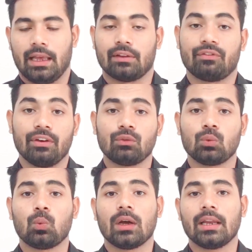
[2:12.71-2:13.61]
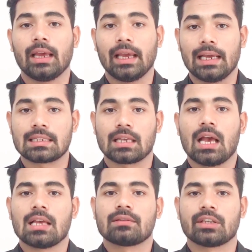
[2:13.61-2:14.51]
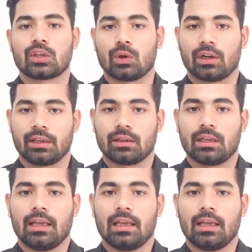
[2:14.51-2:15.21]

And the fifth one is security.